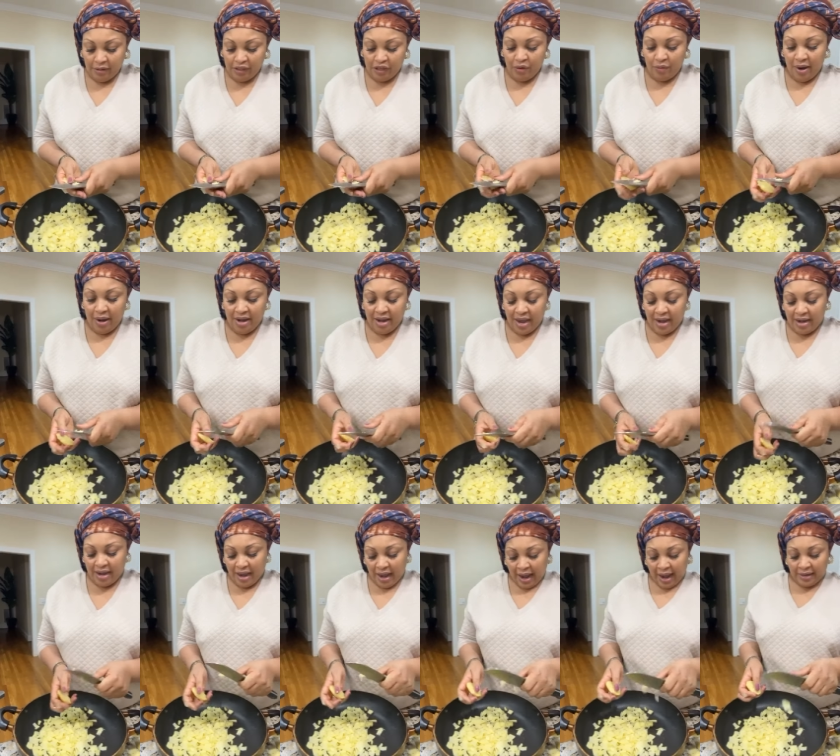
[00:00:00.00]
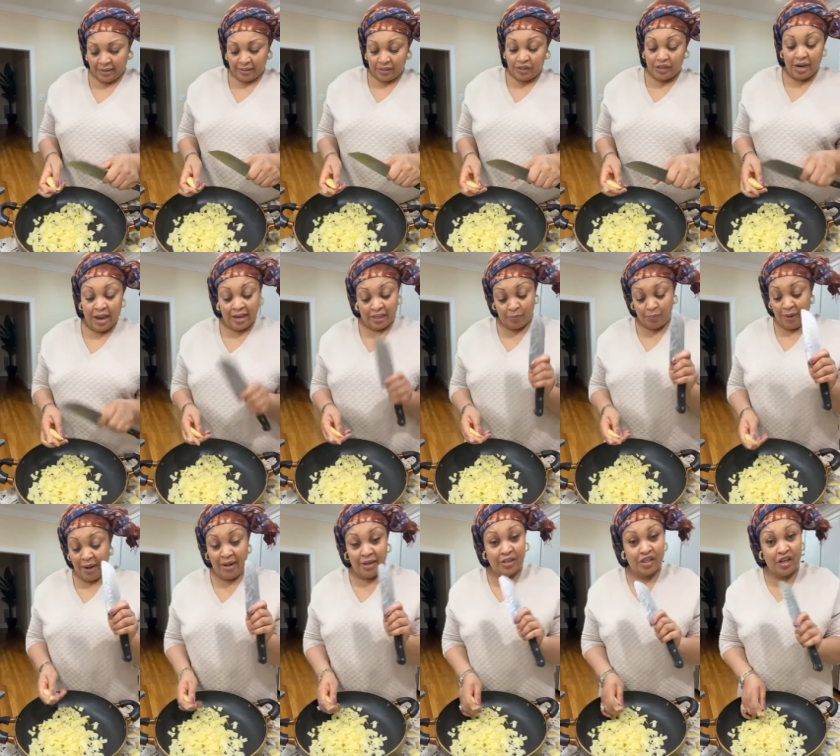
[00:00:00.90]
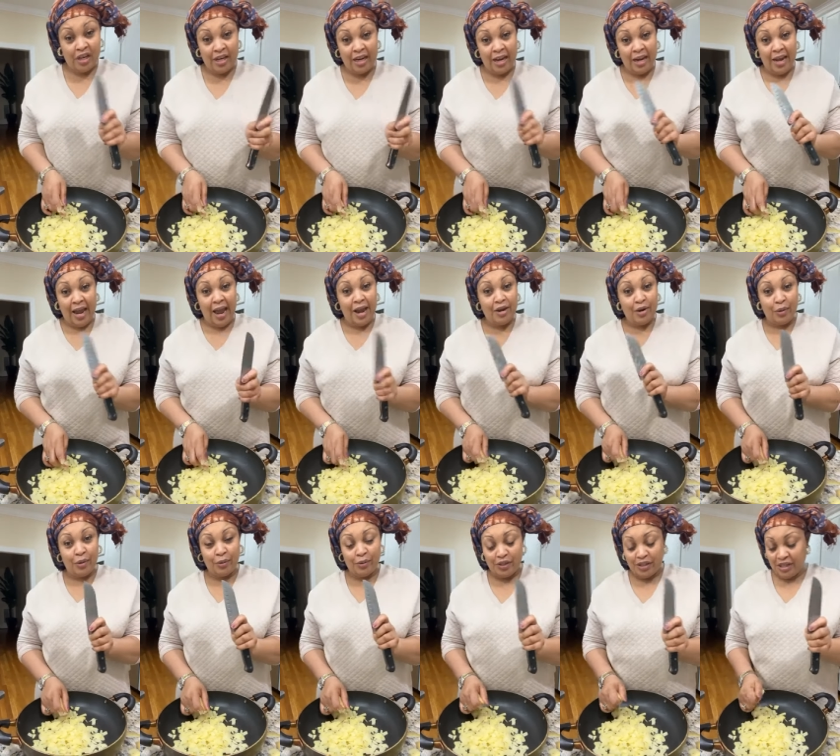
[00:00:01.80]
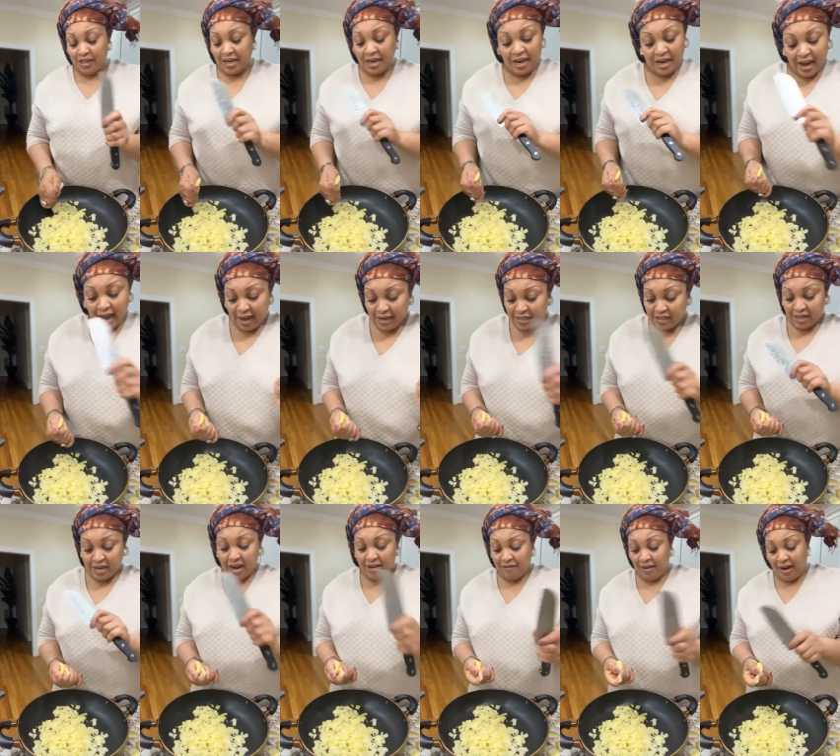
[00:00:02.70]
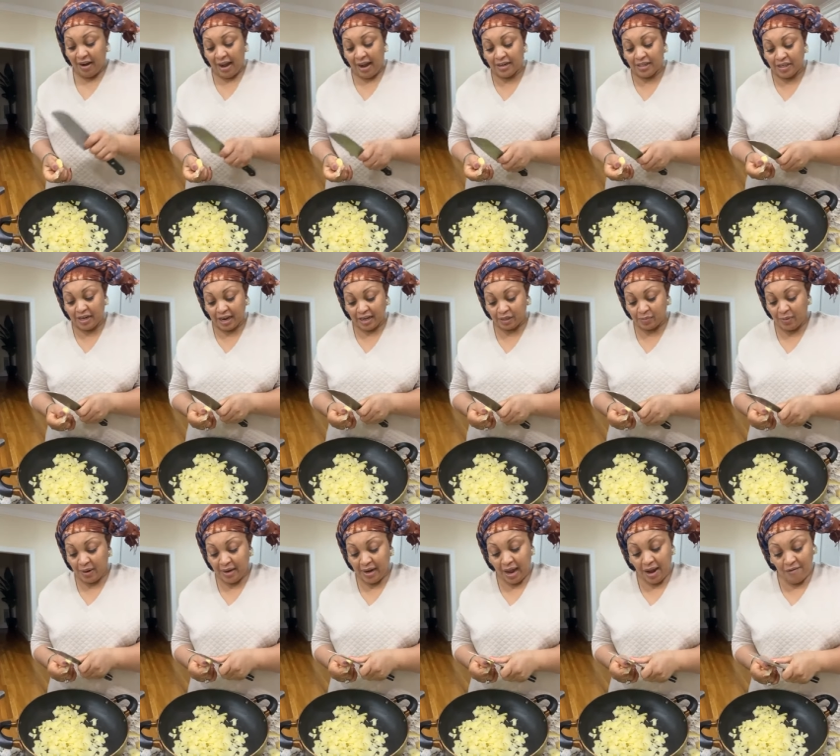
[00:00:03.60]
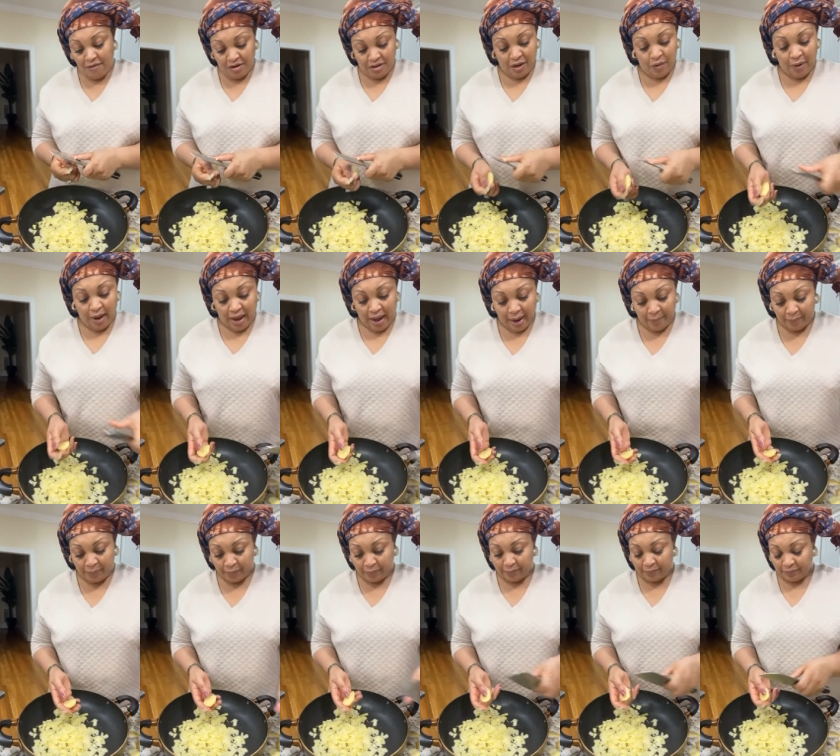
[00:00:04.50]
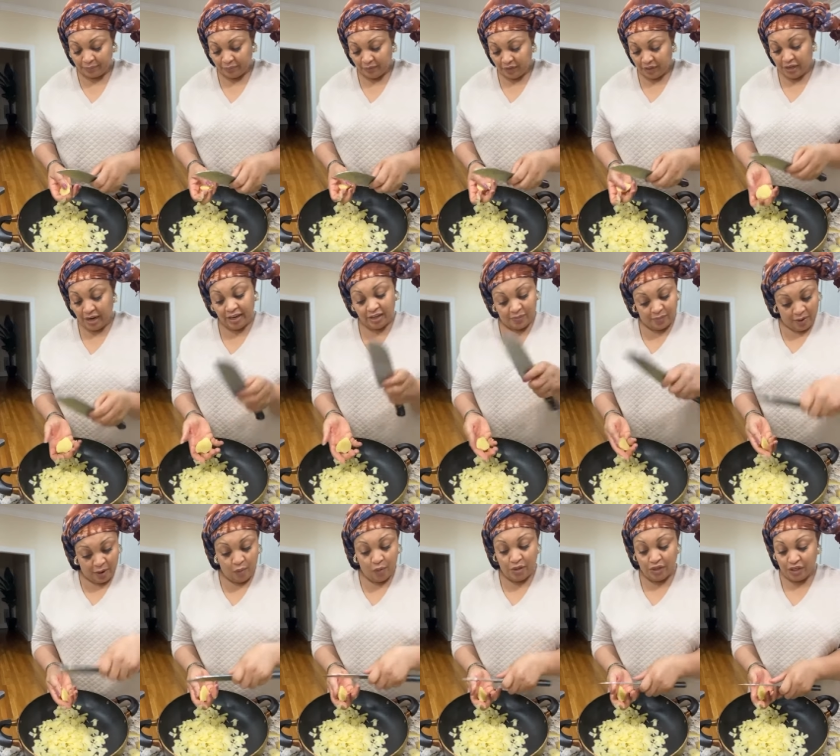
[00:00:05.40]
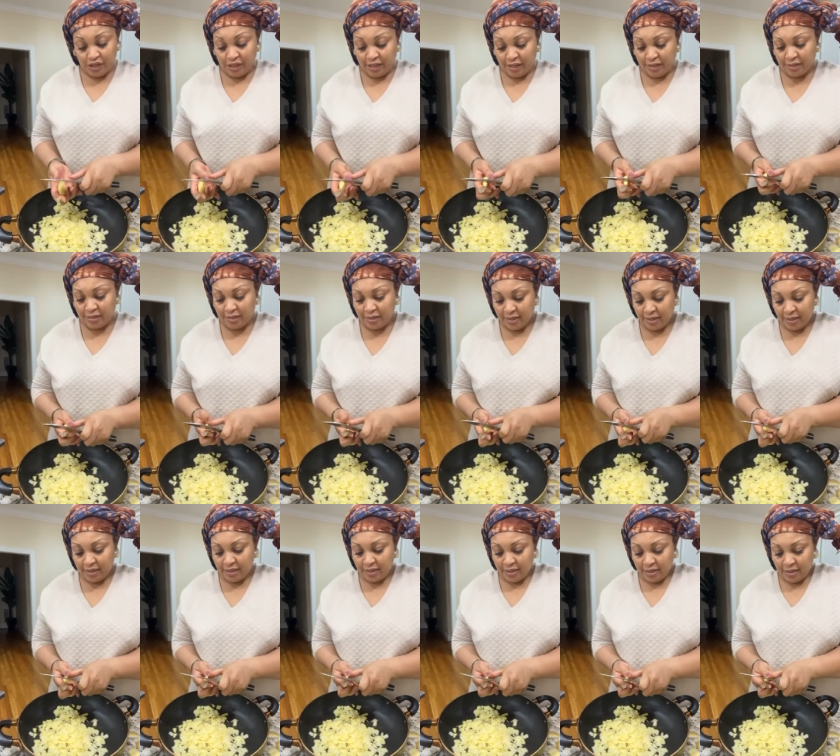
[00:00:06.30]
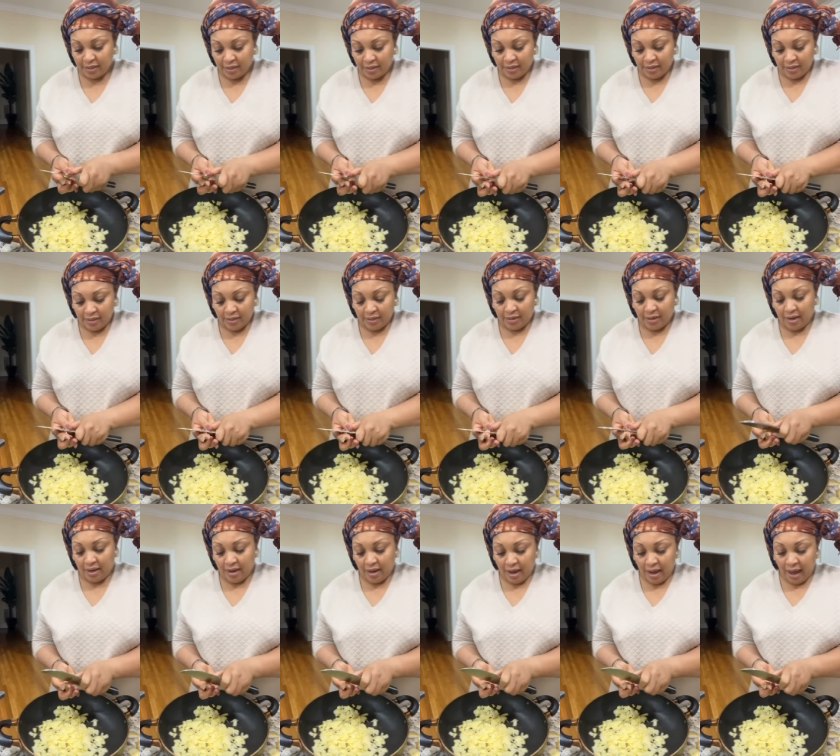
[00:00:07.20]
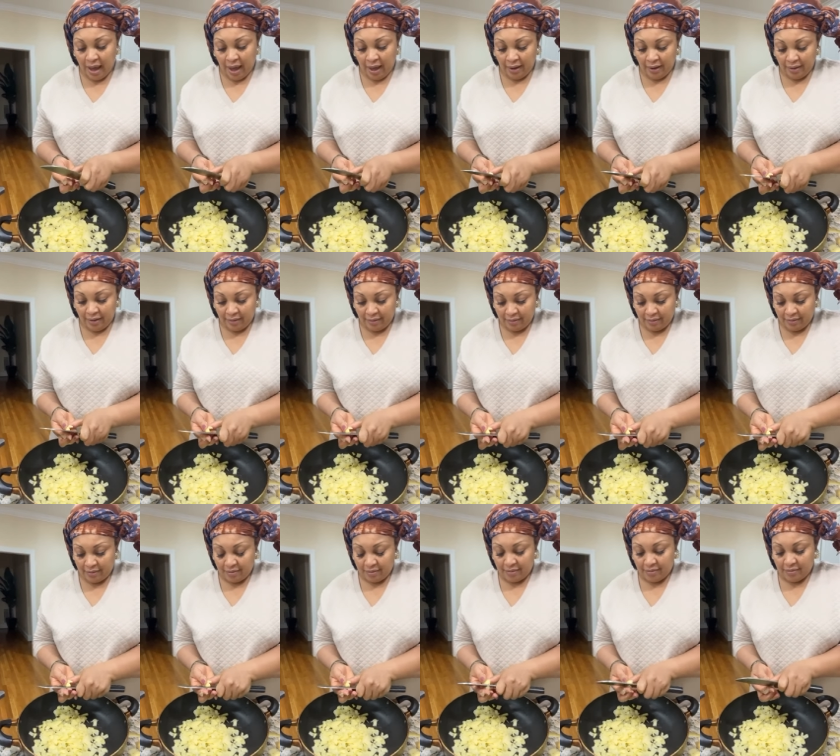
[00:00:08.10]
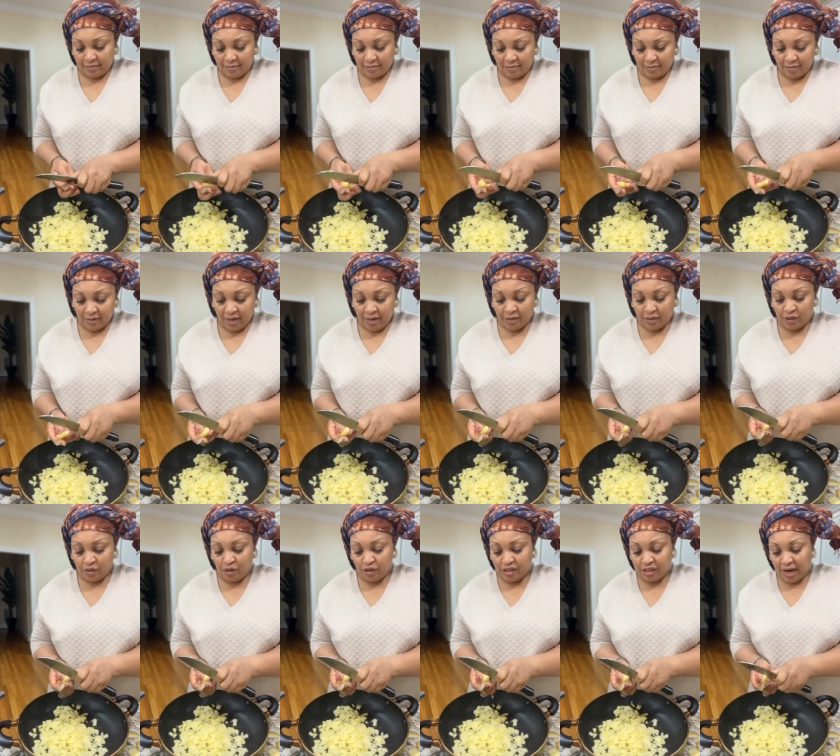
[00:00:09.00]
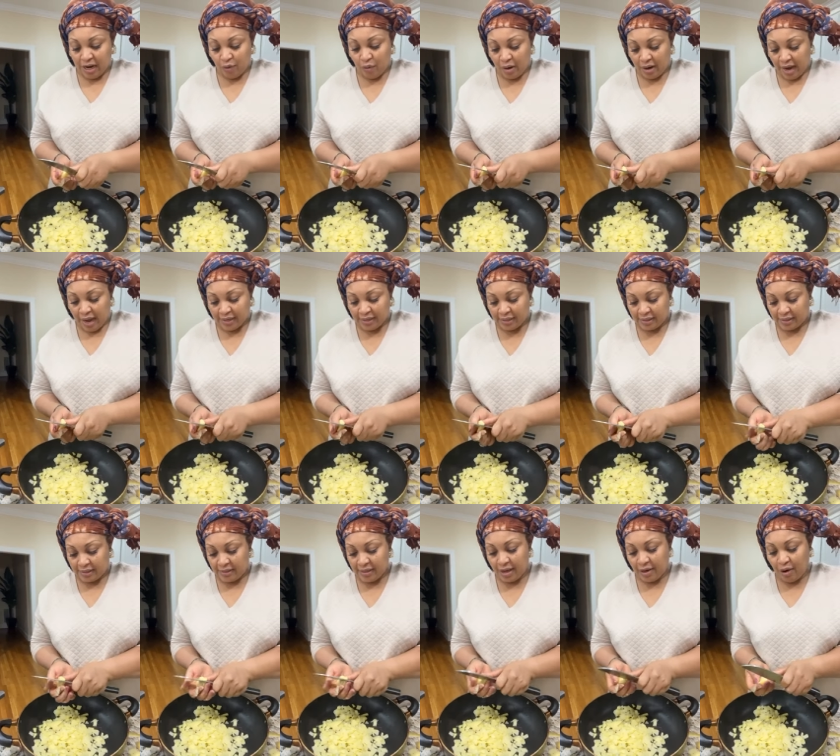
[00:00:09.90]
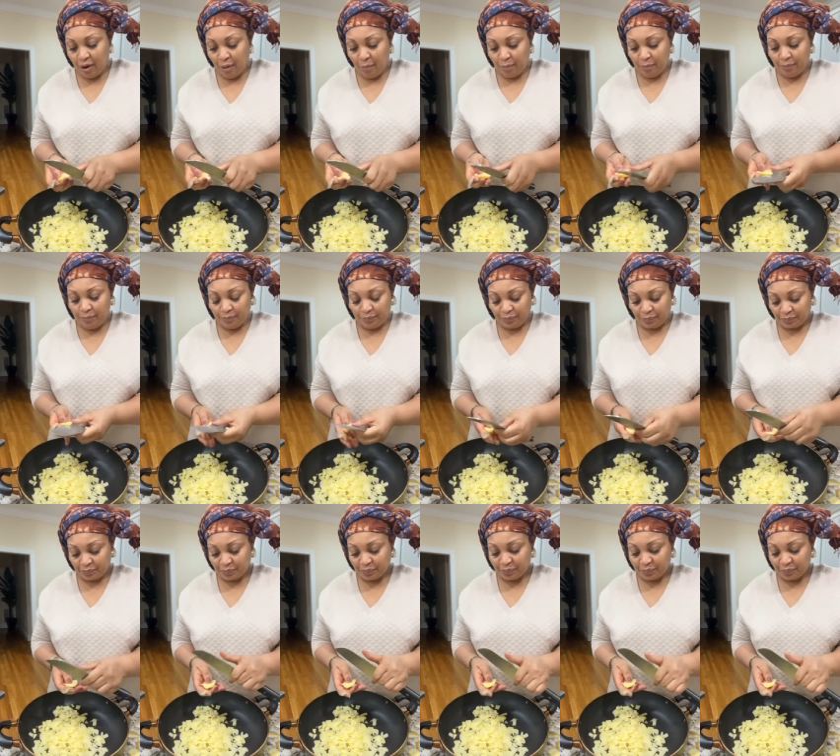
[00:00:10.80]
Now she went there, they asked. She explained. She didn't lie though. She didn't lie. She never lied. She explained everything what happened. She explained what she did. Yeah. These social workers, they come.